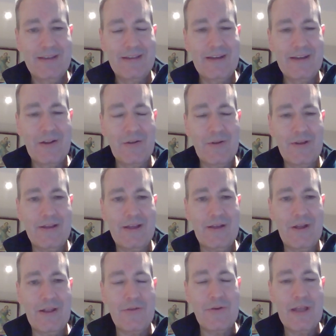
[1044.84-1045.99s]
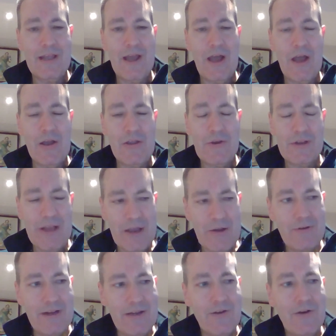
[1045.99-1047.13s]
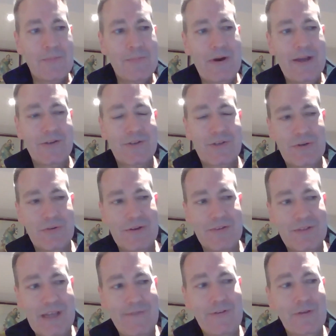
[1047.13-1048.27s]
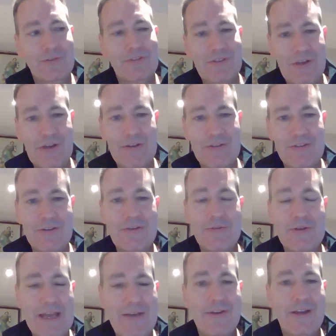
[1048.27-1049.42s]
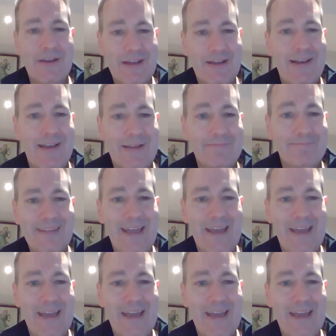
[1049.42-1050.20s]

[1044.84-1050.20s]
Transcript: you can only not buy insurance if you're certain you're never going to claim.